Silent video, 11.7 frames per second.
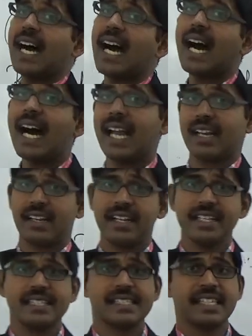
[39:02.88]
R
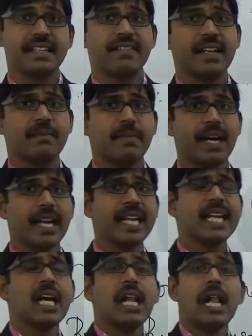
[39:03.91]
is given by
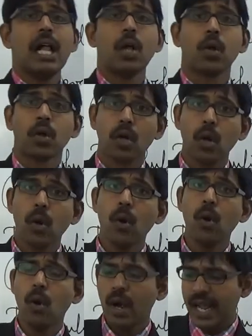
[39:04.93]

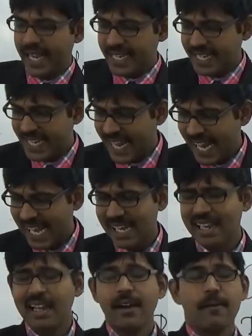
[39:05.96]
rho
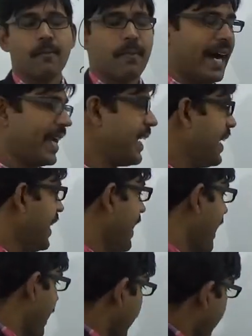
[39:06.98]
L by A.